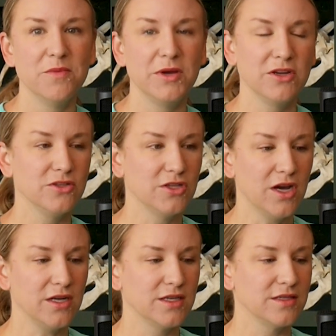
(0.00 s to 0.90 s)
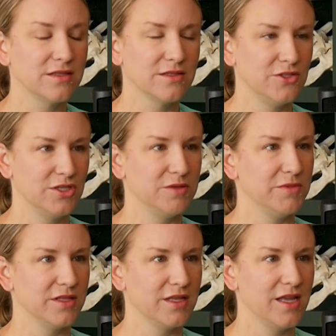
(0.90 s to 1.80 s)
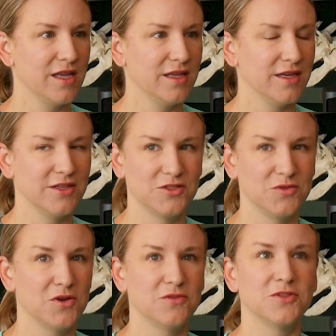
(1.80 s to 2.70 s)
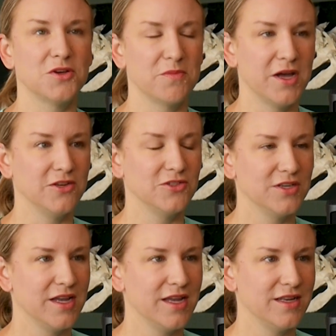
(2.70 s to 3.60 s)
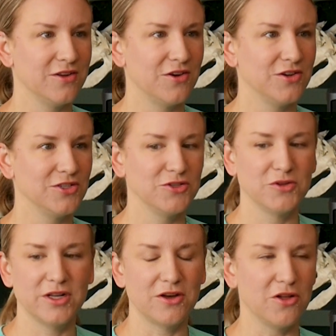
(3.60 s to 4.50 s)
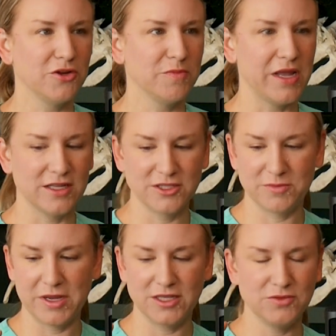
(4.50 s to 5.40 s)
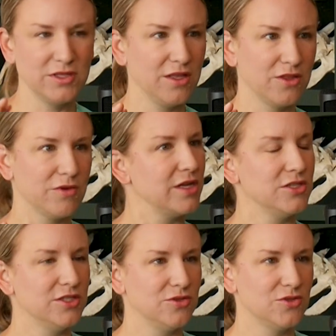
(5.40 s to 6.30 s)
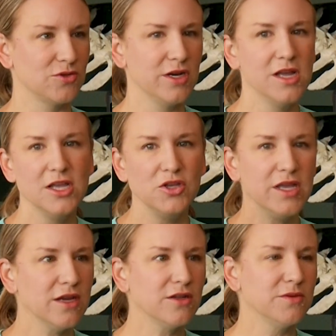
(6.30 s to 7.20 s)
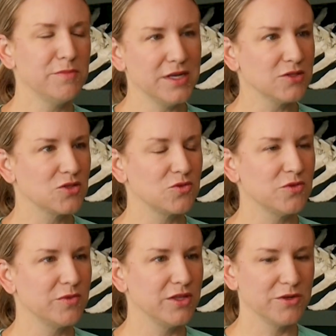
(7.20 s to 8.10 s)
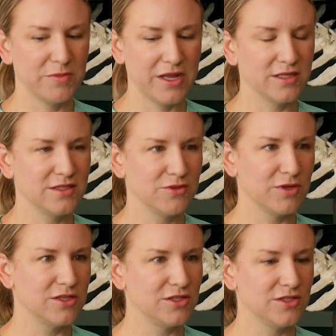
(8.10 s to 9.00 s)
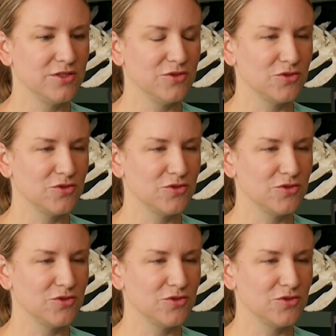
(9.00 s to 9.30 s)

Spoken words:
But your daughter legitimately has grown so much, and she grew out of all her pants. Her pants were like 3 inches too short. You can't go to middle school with your pants 3 inches too